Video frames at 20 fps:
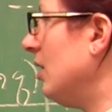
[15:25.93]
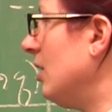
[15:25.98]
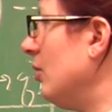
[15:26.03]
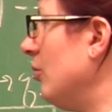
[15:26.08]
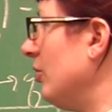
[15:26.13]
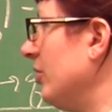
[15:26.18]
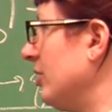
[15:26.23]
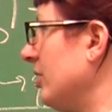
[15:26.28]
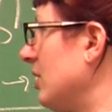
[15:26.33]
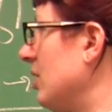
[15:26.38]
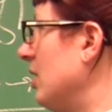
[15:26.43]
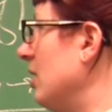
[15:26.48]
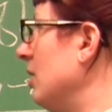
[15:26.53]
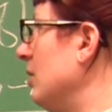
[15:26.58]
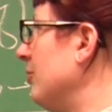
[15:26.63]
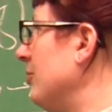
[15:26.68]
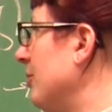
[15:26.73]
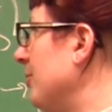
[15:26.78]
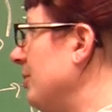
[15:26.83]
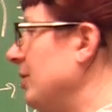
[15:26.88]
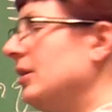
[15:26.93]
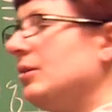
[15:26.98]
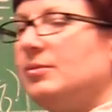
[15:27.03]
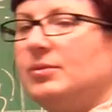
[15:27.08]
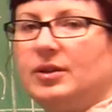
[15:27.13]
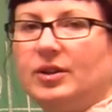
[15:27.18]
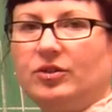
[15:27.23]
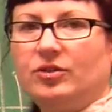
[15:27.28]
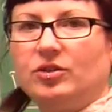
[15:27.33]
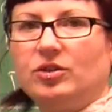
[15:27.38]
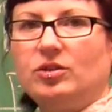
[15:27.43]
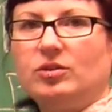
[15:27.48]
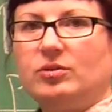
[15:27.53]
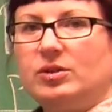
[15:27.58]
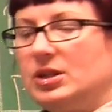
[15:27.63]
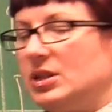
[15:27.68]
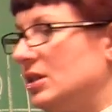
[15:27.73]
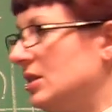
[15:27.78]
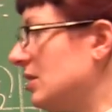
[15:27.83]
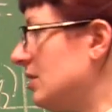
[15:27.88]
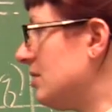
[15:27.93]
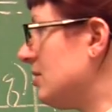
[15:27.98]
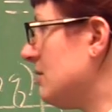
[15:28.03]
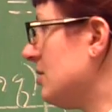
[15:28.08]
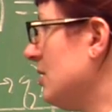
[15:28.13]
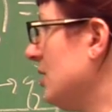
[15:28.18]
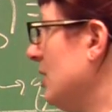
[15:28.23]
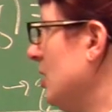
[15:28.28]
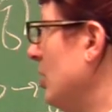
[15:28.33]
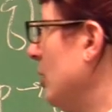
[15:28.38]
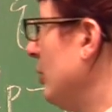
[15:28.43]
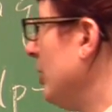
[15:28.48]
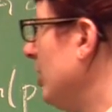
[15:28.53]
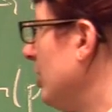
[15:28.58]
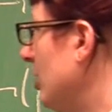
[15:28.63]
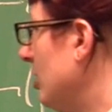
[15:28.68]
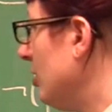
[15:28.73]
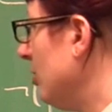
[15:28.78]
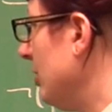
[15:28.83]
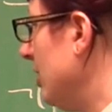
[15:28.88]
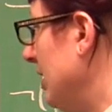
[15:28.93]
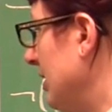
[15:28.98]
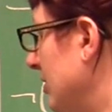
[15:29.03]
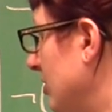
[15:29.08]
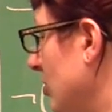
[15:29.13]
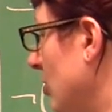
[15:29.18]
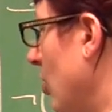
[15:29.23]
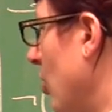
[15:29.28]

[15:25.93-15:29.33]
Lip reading: what the column for P implies Q is. We know it's